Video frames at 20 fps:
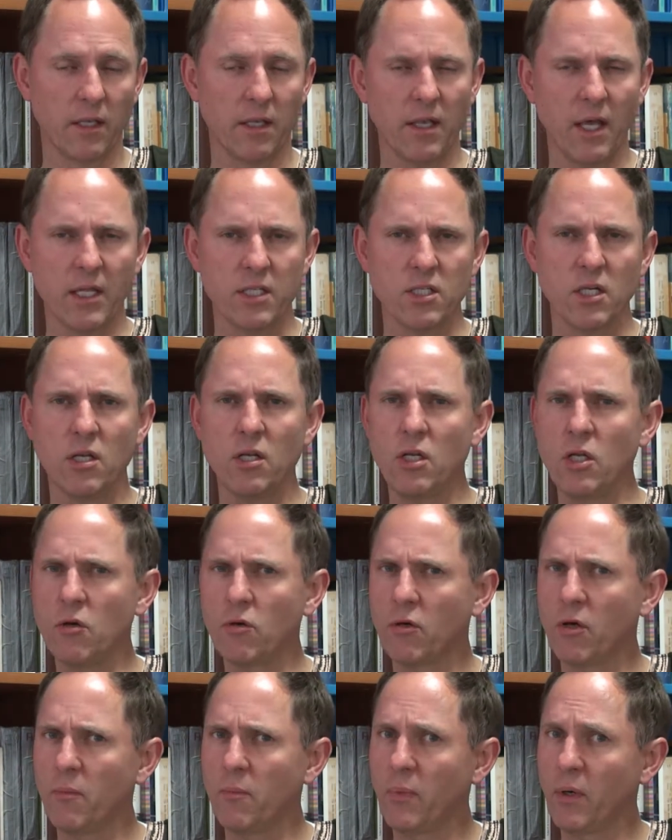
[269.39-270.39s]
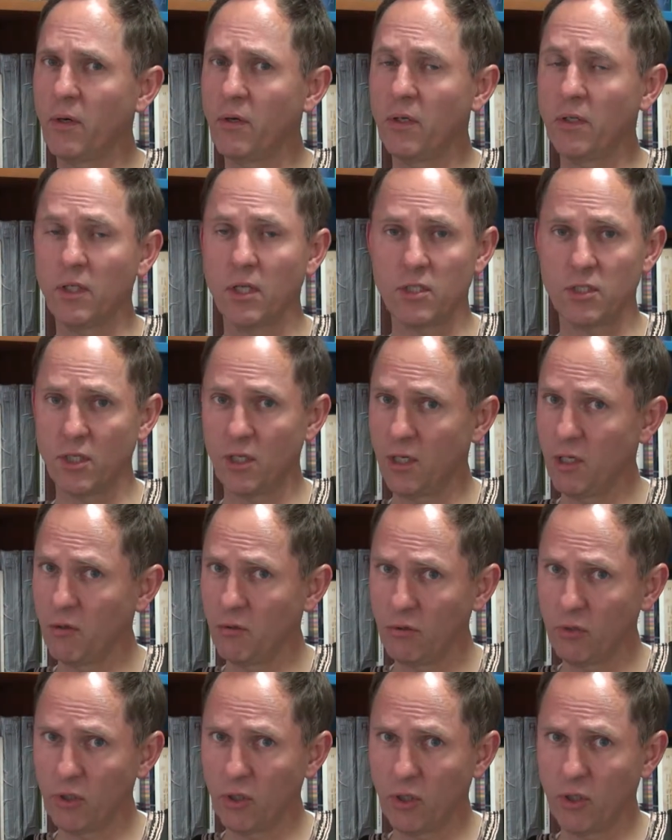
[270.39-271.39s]
And that's a new component, it's a
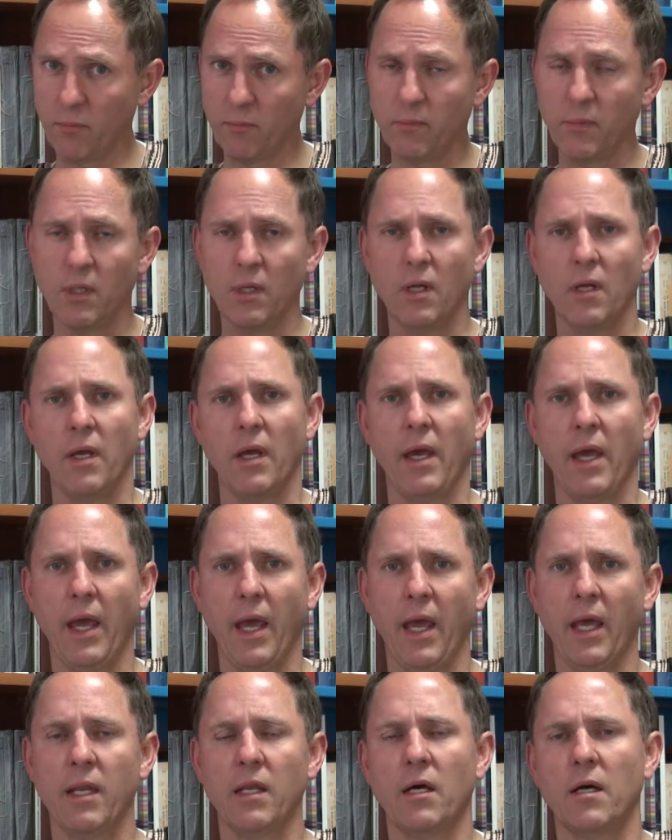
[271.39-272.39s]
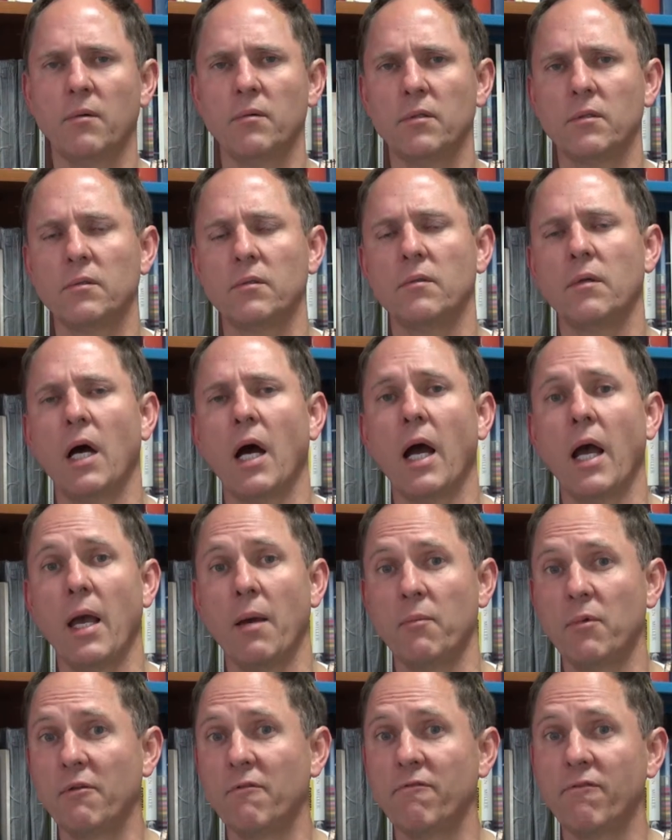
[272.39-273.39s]
new term, and I
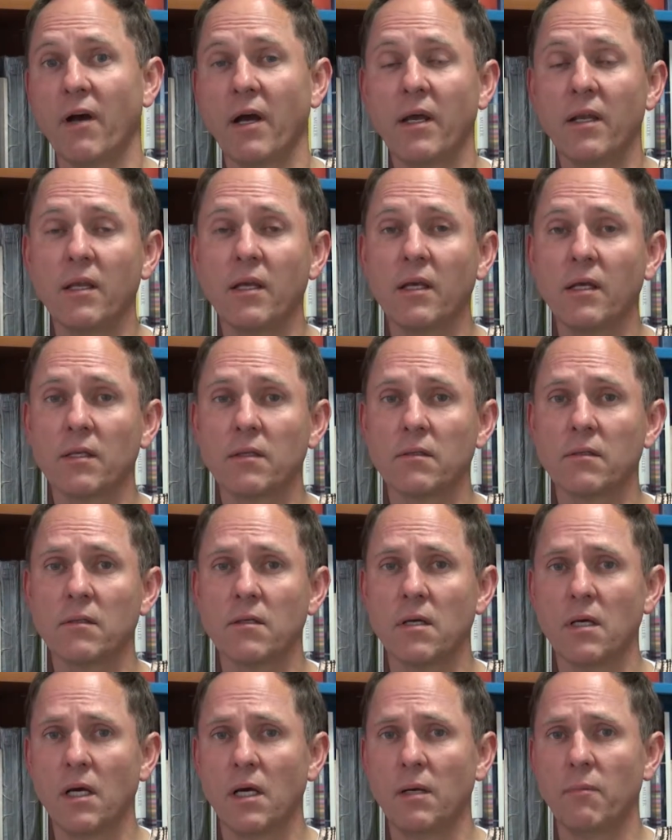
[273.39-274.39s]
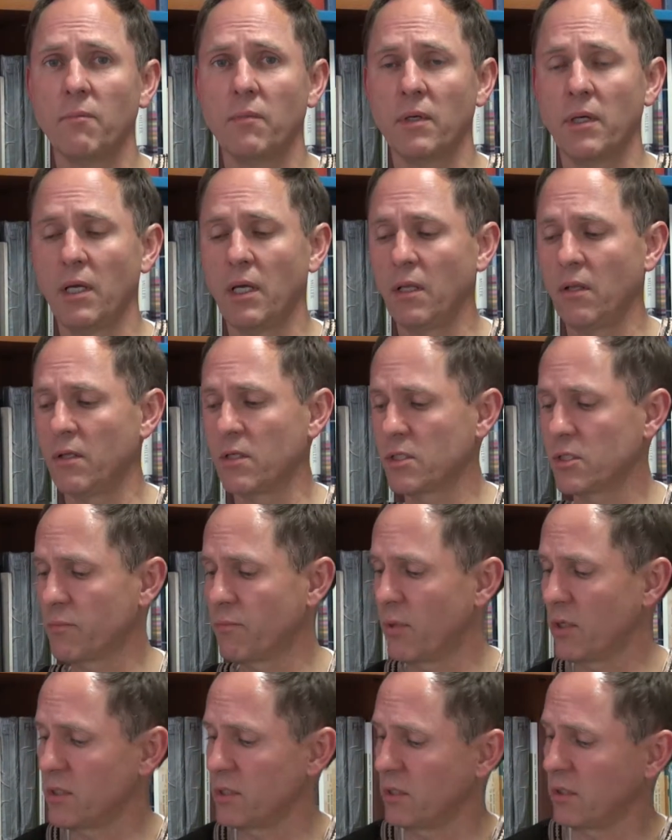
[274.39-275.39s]
am defining it in this
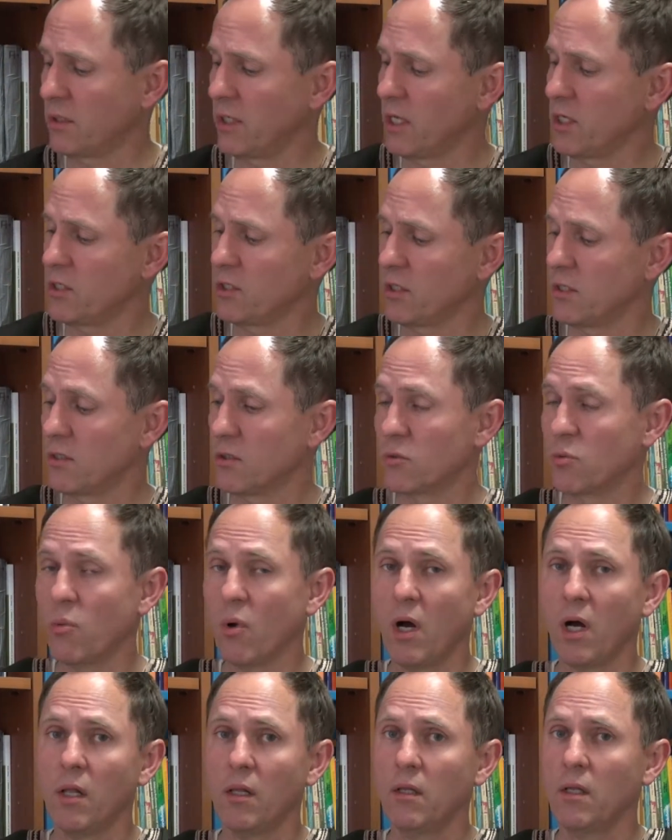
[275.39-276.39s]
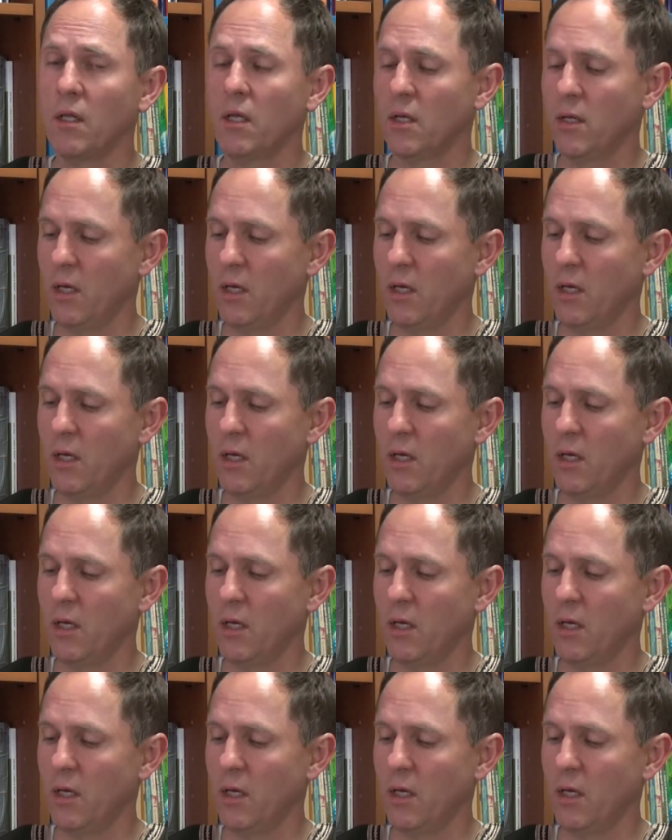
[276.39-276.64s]
presentation as well,